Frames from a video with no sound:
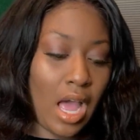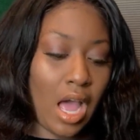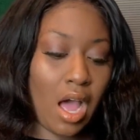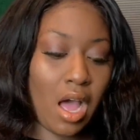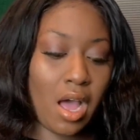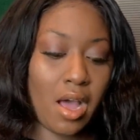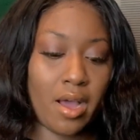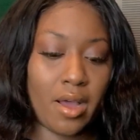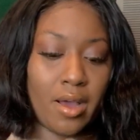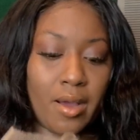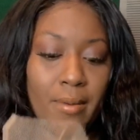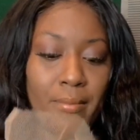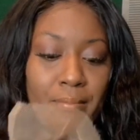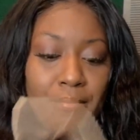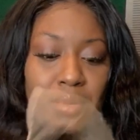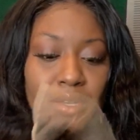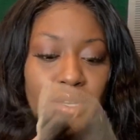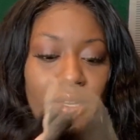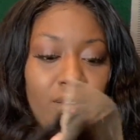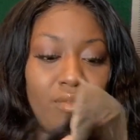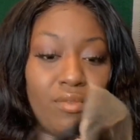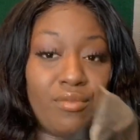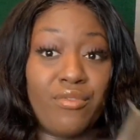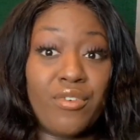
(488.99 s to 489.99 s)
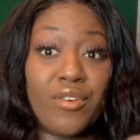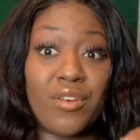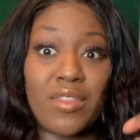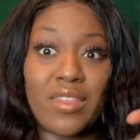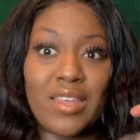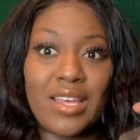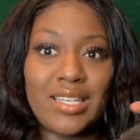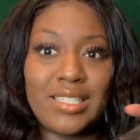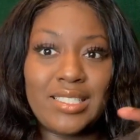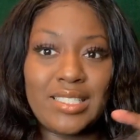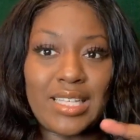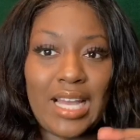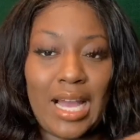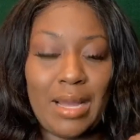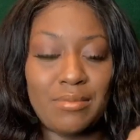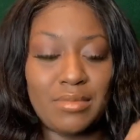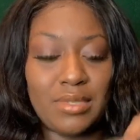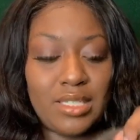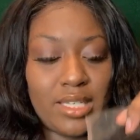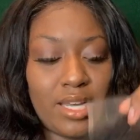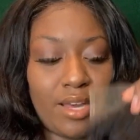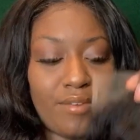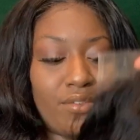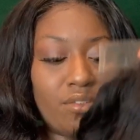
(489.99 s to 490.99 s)
But for this, I'm
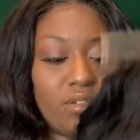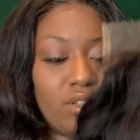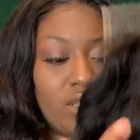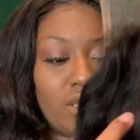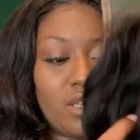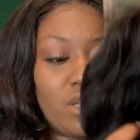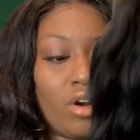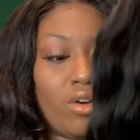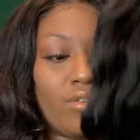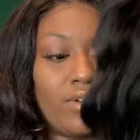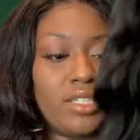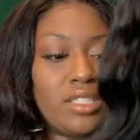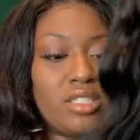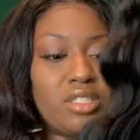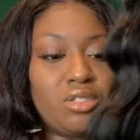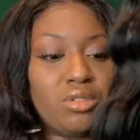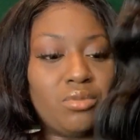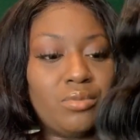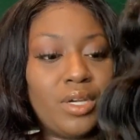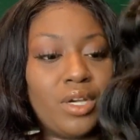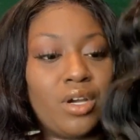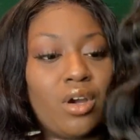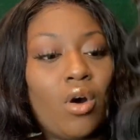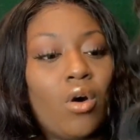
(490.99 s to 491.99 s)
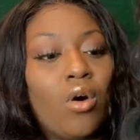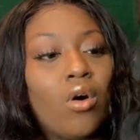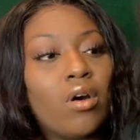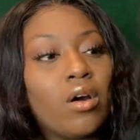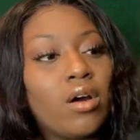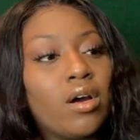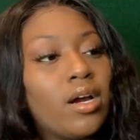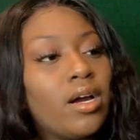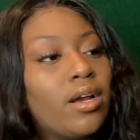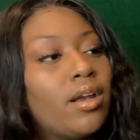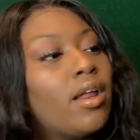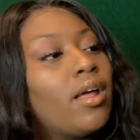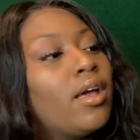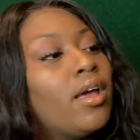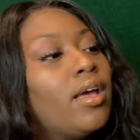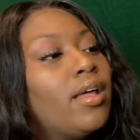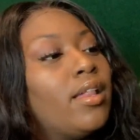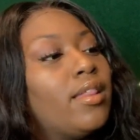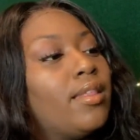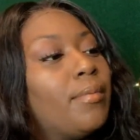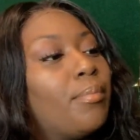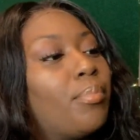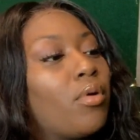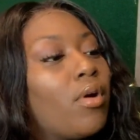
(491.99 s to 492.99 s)
definitely going to record
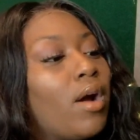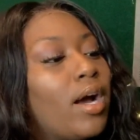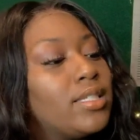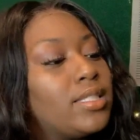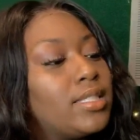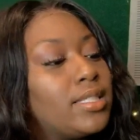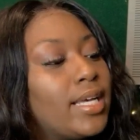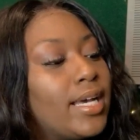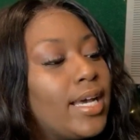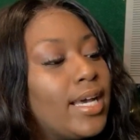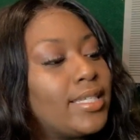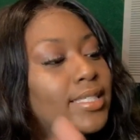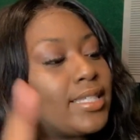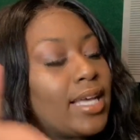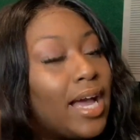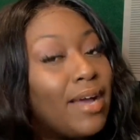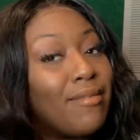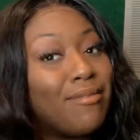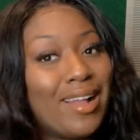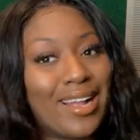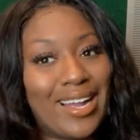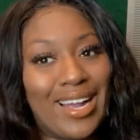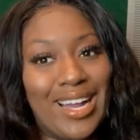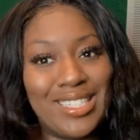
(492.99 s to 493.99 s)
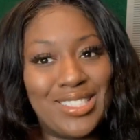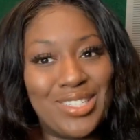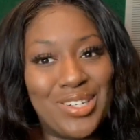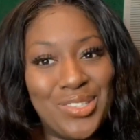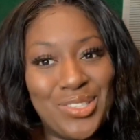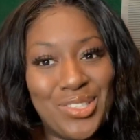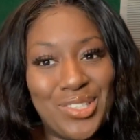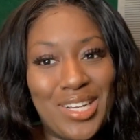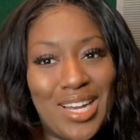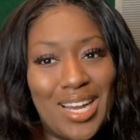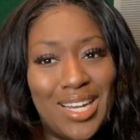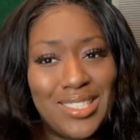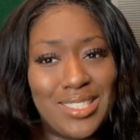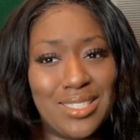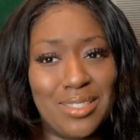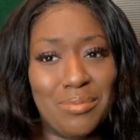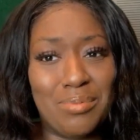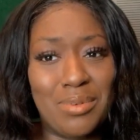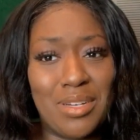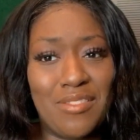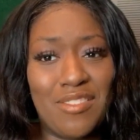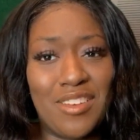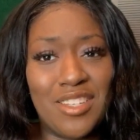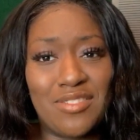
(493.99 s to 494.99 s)
the process. Like I told you guys in a
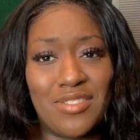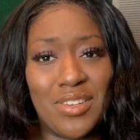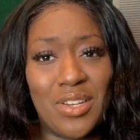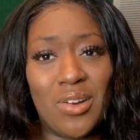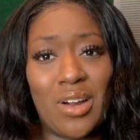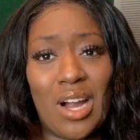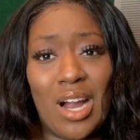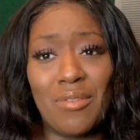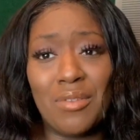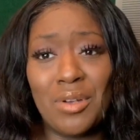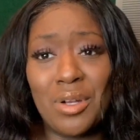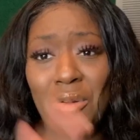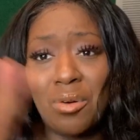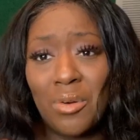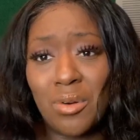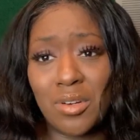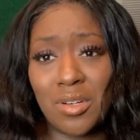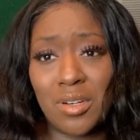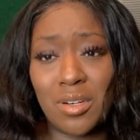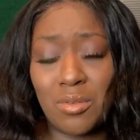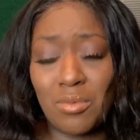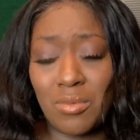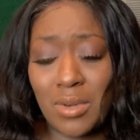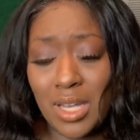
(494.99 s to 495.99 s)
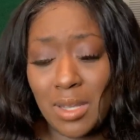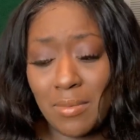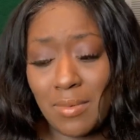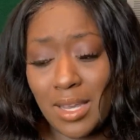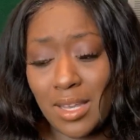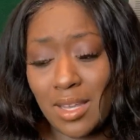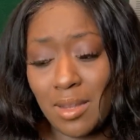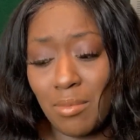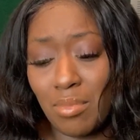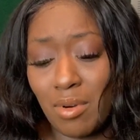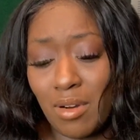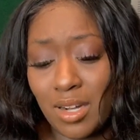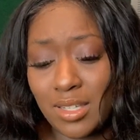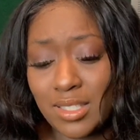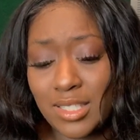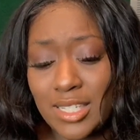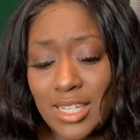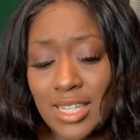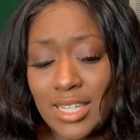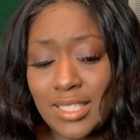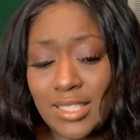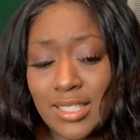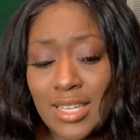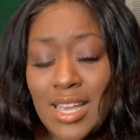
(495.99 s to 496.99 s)
previous video, I recorded a wig making
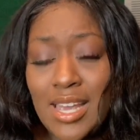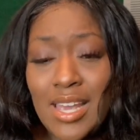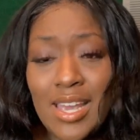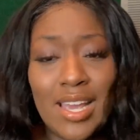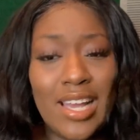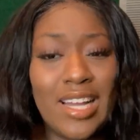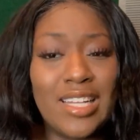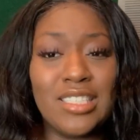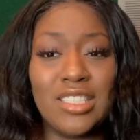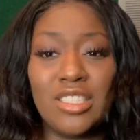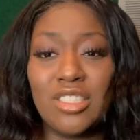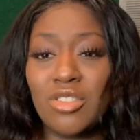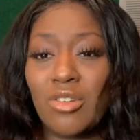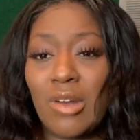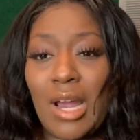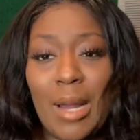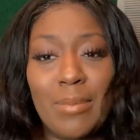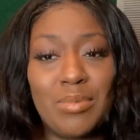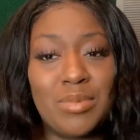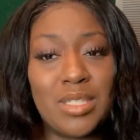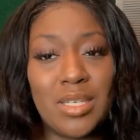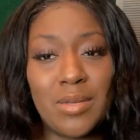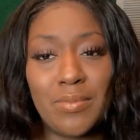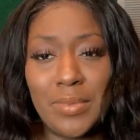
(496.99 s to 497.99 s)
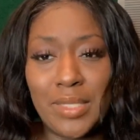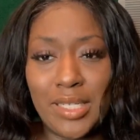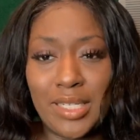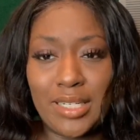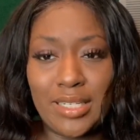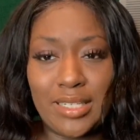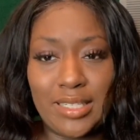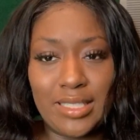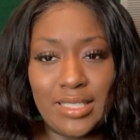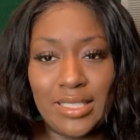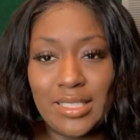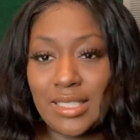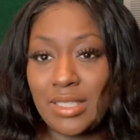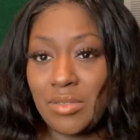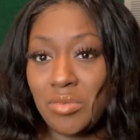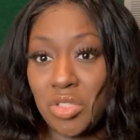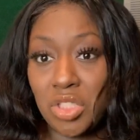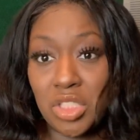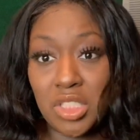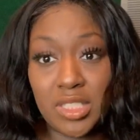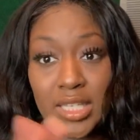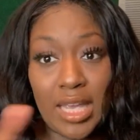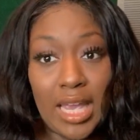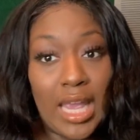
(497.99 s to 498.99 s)
process and scrapped it because it was
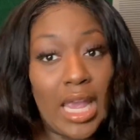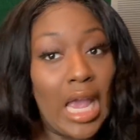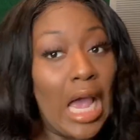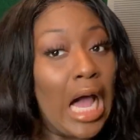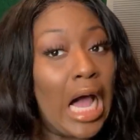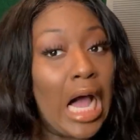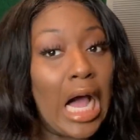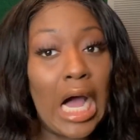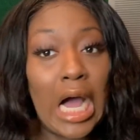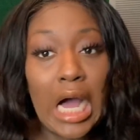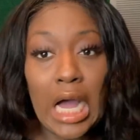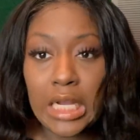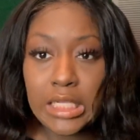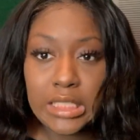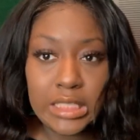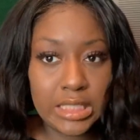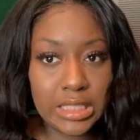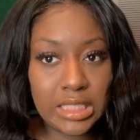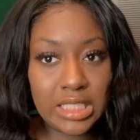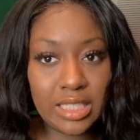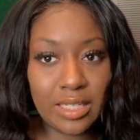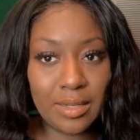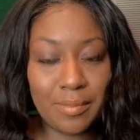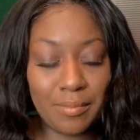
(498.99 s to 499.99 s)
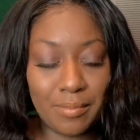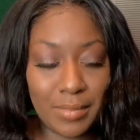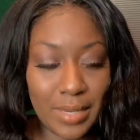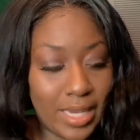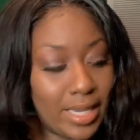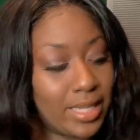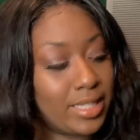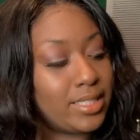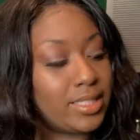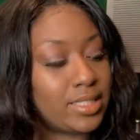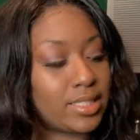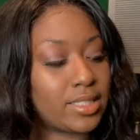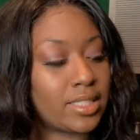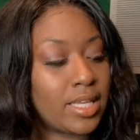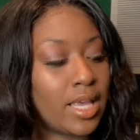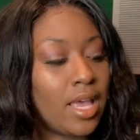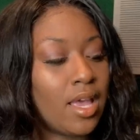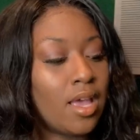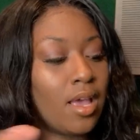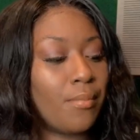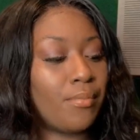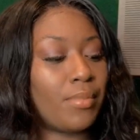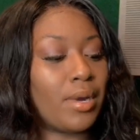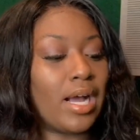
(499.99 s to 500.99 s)
just a hot mess.
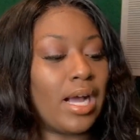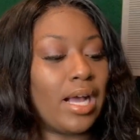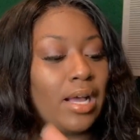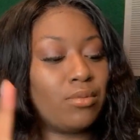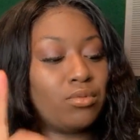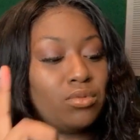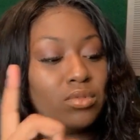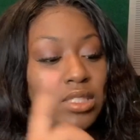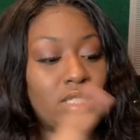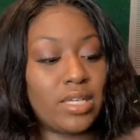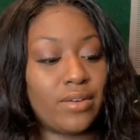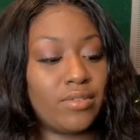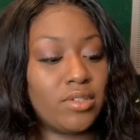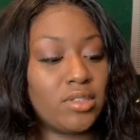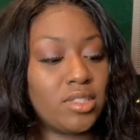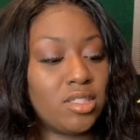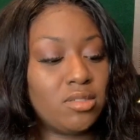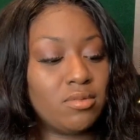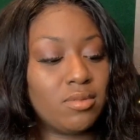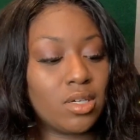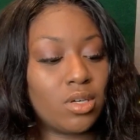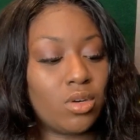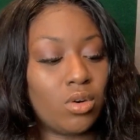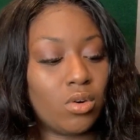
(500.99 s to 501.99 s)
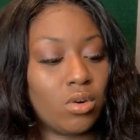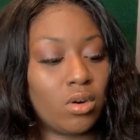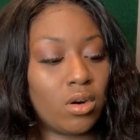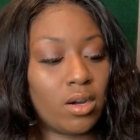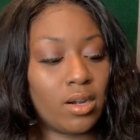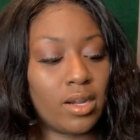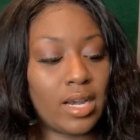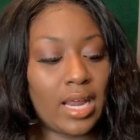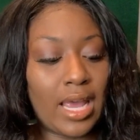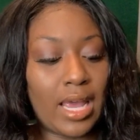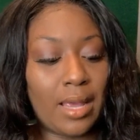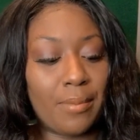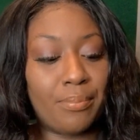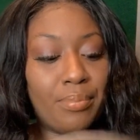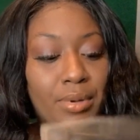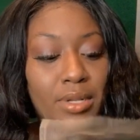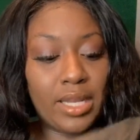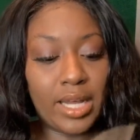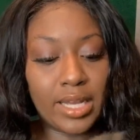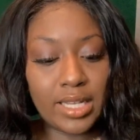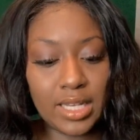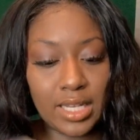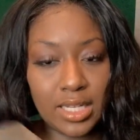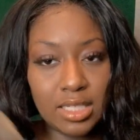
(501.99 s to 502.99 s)
But I will definitely record a
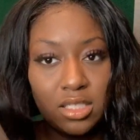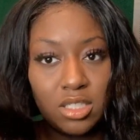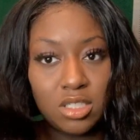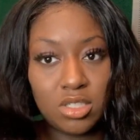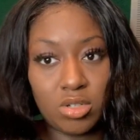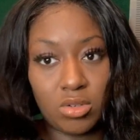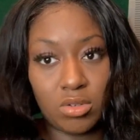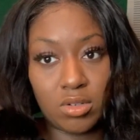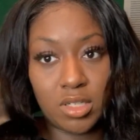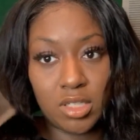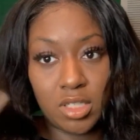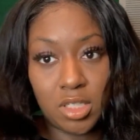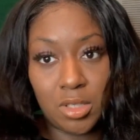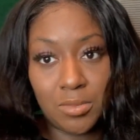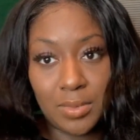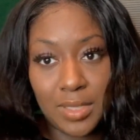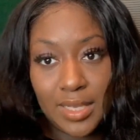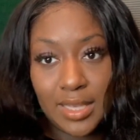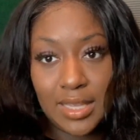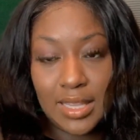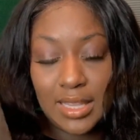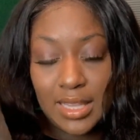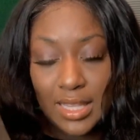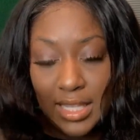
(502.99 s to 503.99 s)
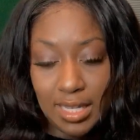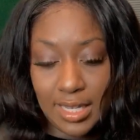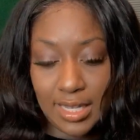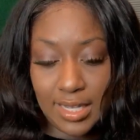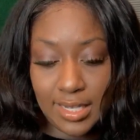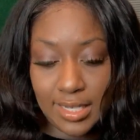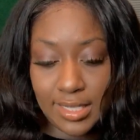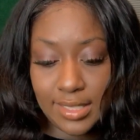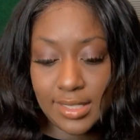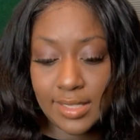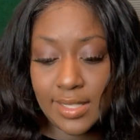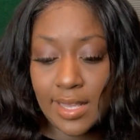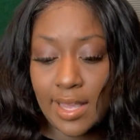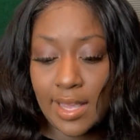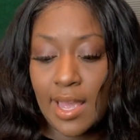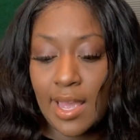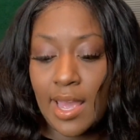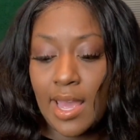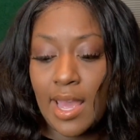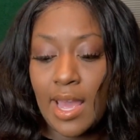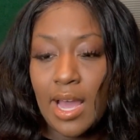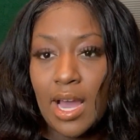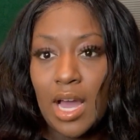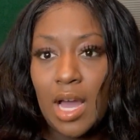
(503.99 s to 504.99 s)
plucking tutorial with this.
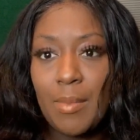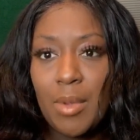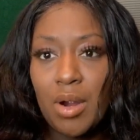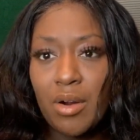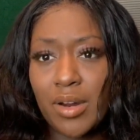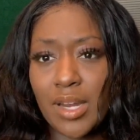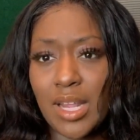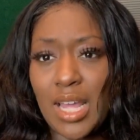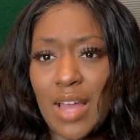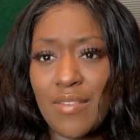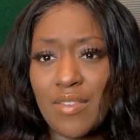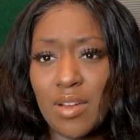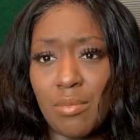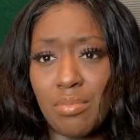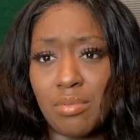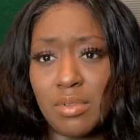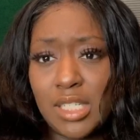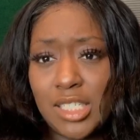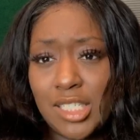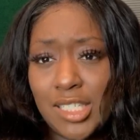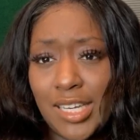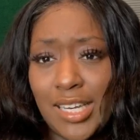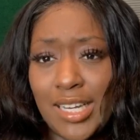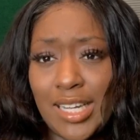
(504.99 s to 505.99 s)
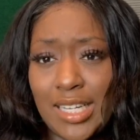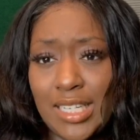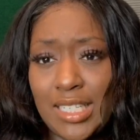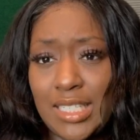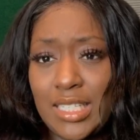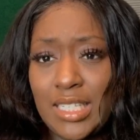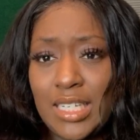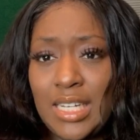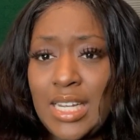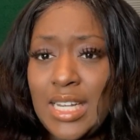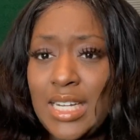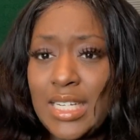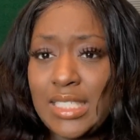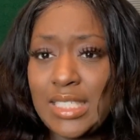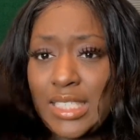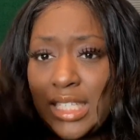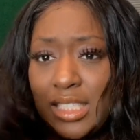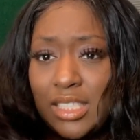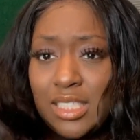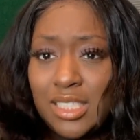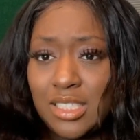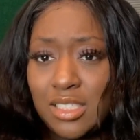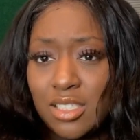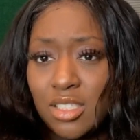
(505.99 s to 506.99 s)
I already have a bleaching and
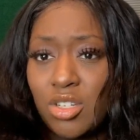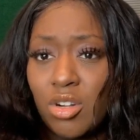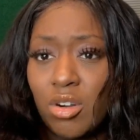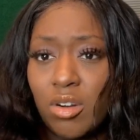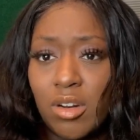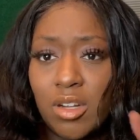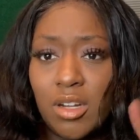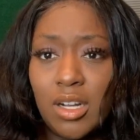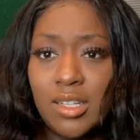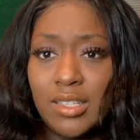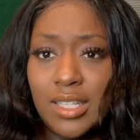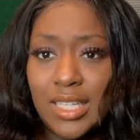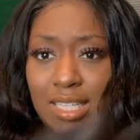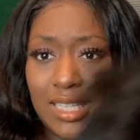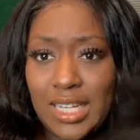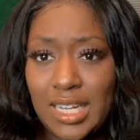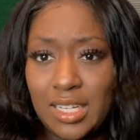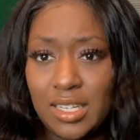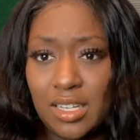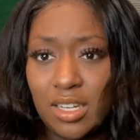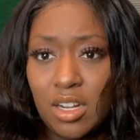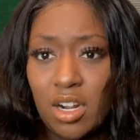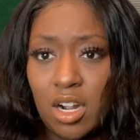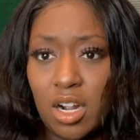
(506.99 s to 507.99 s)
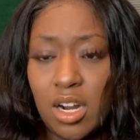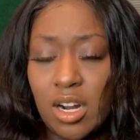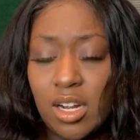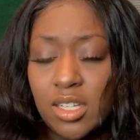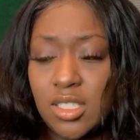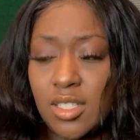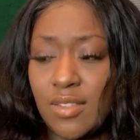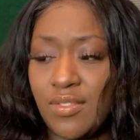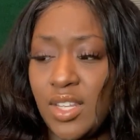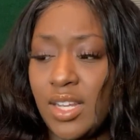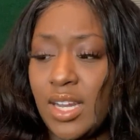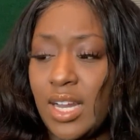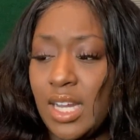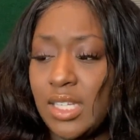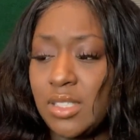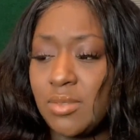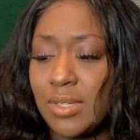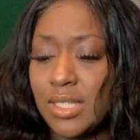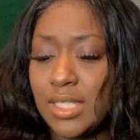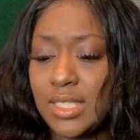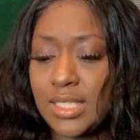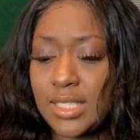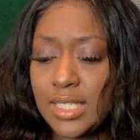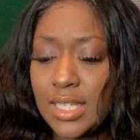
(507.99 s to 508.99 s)
tinting tutorial. I'll link that in the cards if you guys
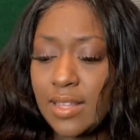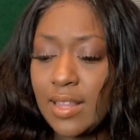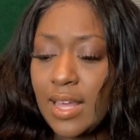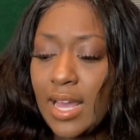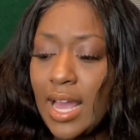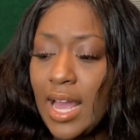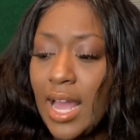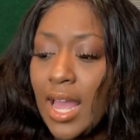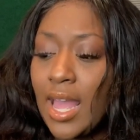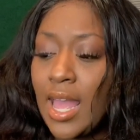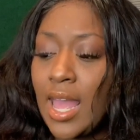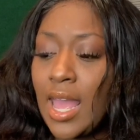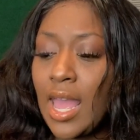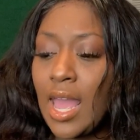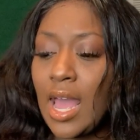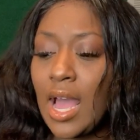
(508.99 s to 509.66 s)
want to see that.